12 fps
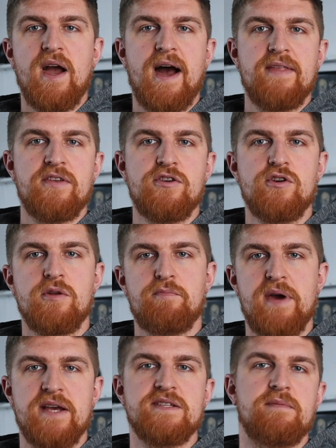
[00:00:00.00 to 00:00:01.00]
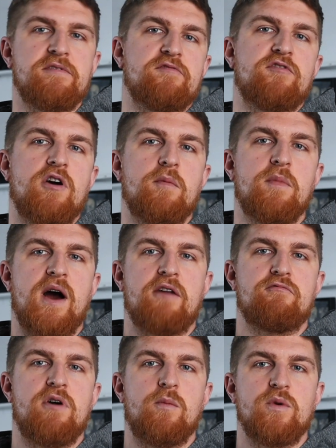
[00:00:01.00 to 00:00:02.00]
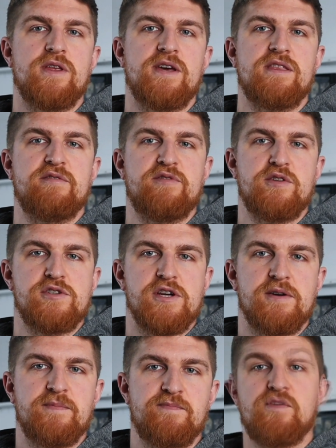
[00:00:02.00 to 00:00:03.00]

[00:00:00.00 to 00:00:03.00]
and that you can pick something from and run with it in the future.